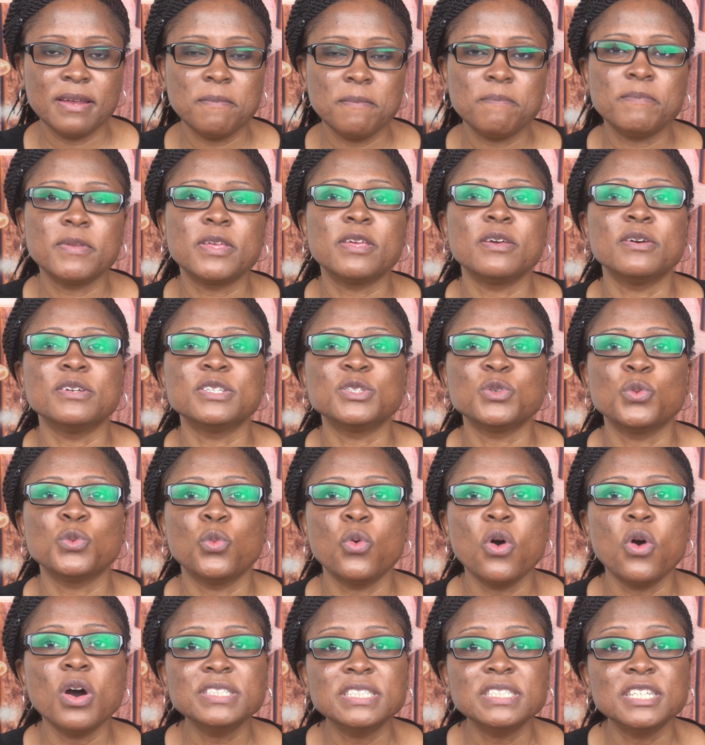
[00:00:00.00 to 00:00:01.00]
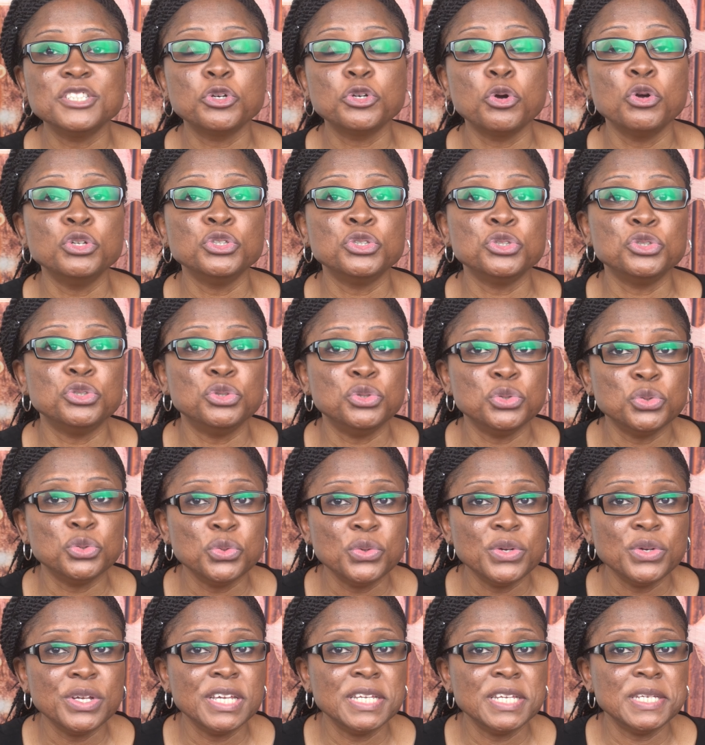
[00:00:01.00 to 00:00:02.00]
because what it's going to do
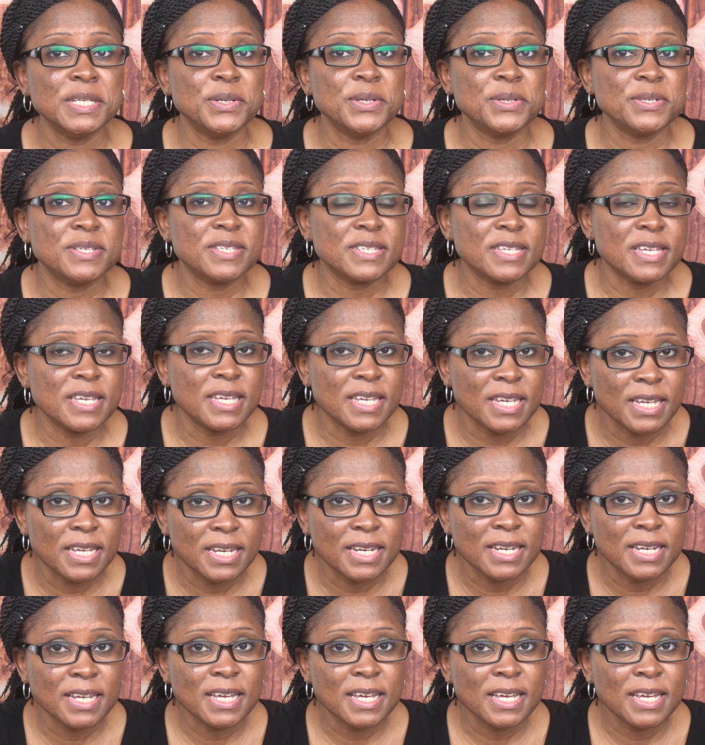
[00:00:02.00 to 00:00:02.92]
in your skin,